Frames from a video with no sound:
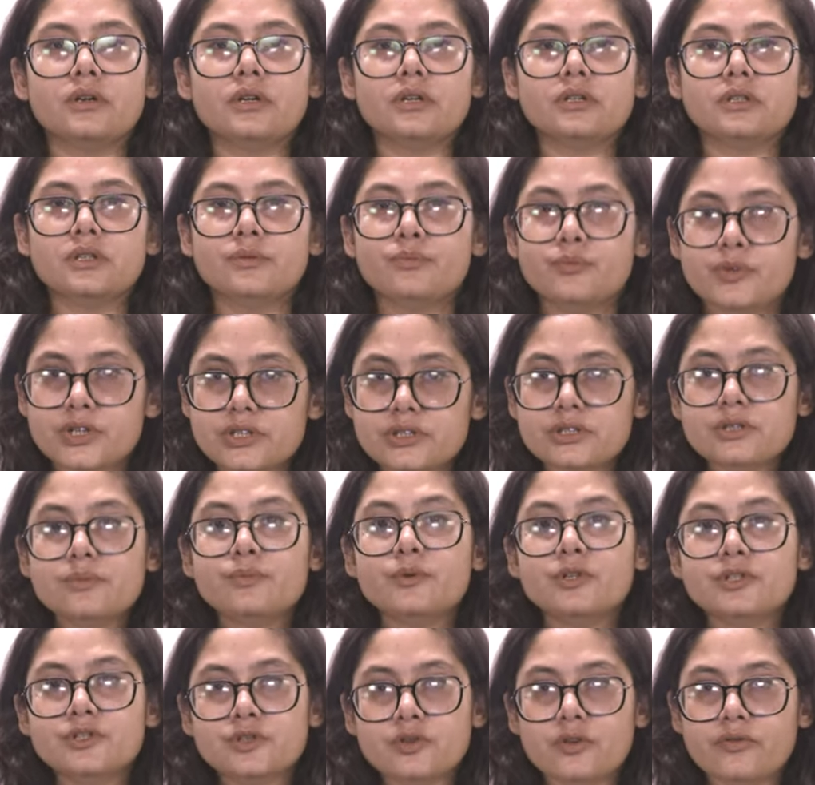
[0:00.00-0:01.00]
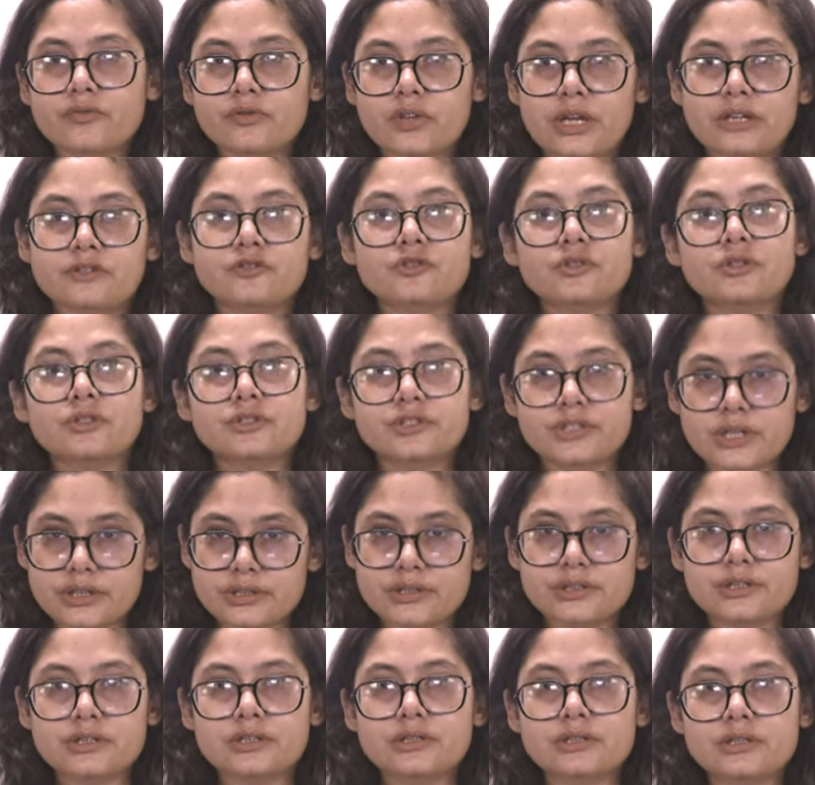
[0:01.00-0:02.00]
The principles of natural
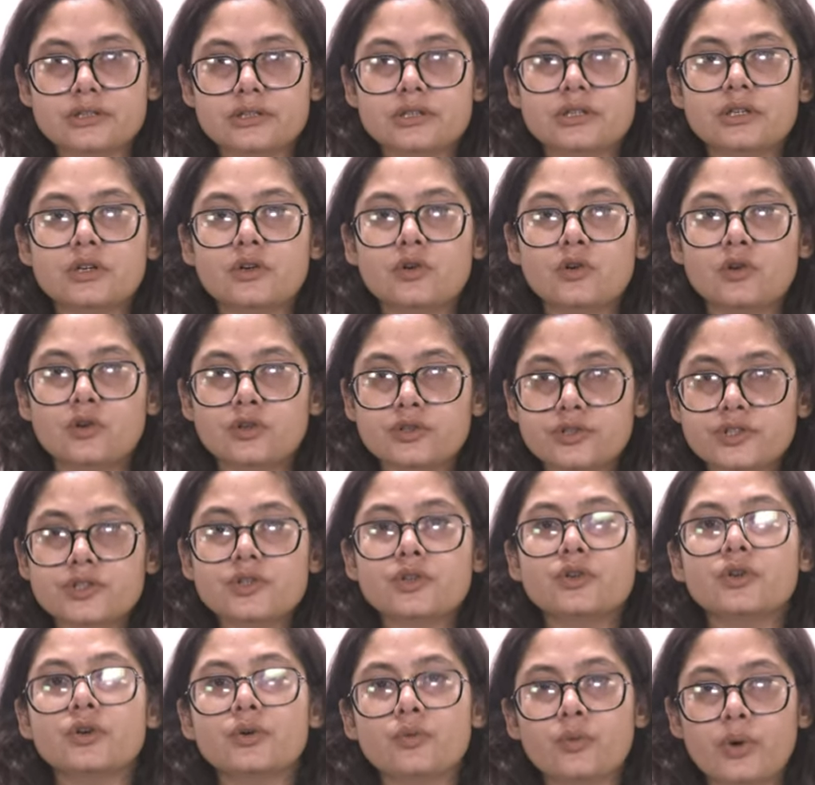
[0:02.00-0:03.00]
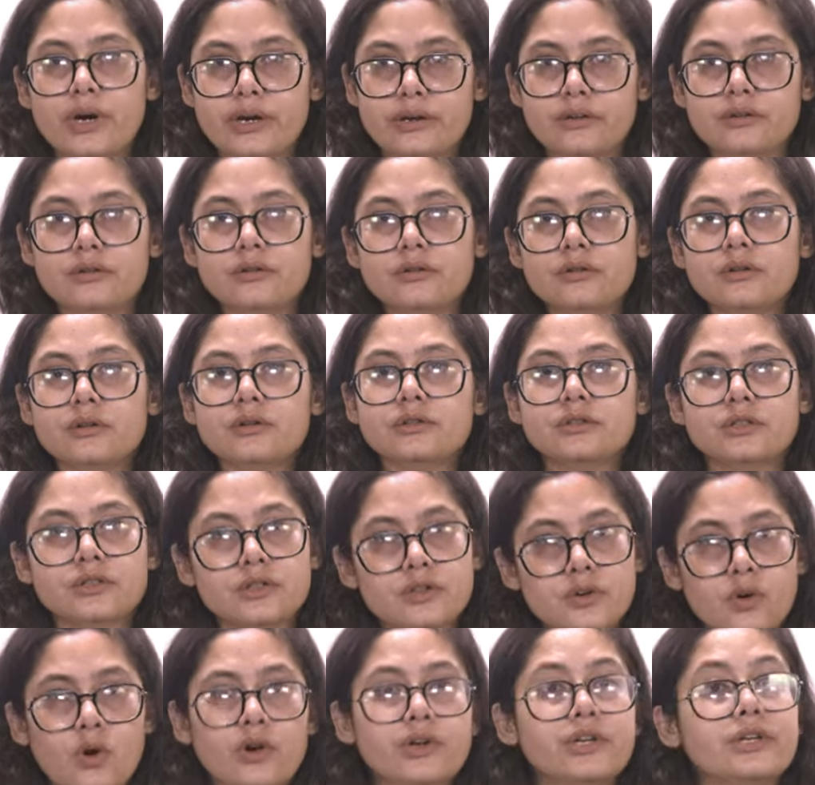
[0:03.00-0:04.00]
justice also require the
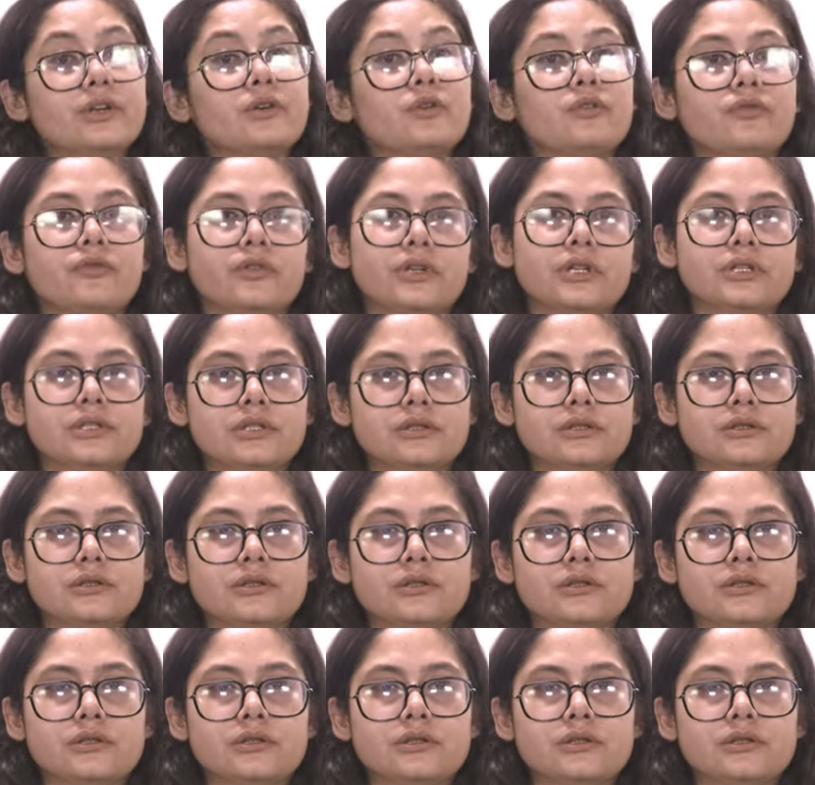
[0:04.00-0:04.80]
recording of reasons.